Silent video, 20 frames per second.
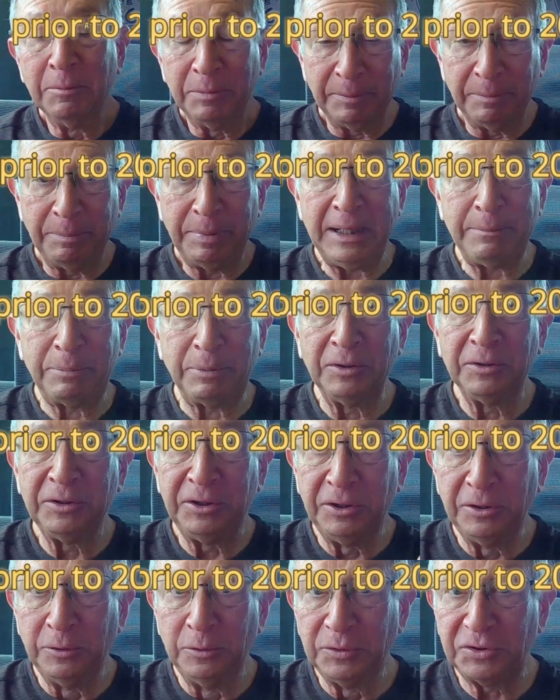but people
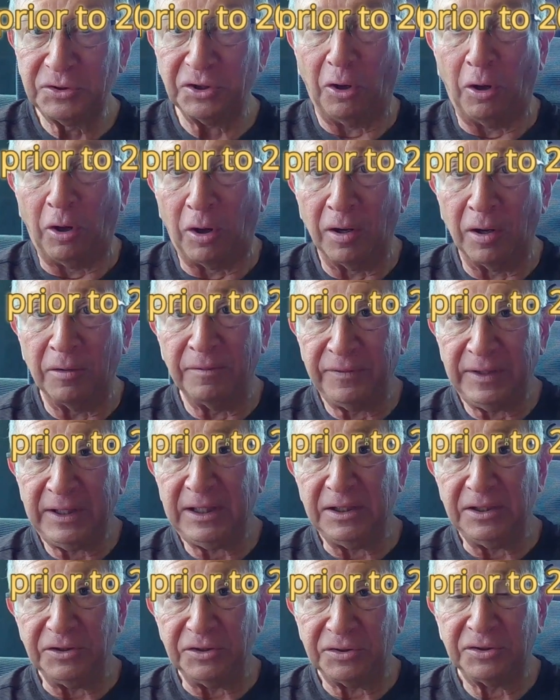use
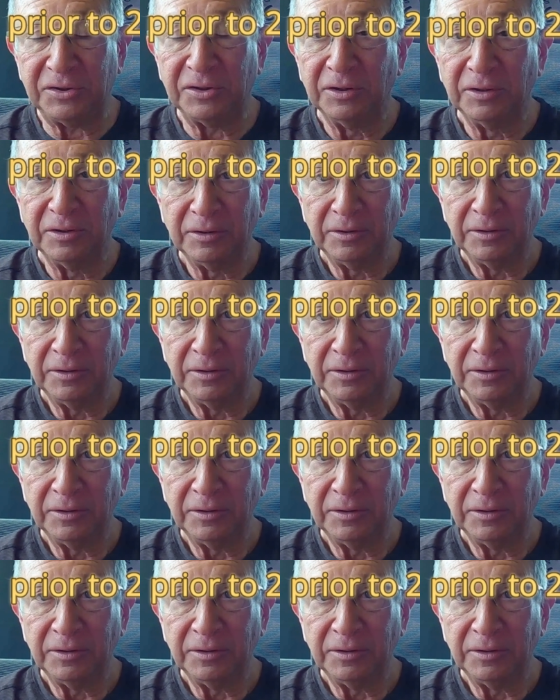RVs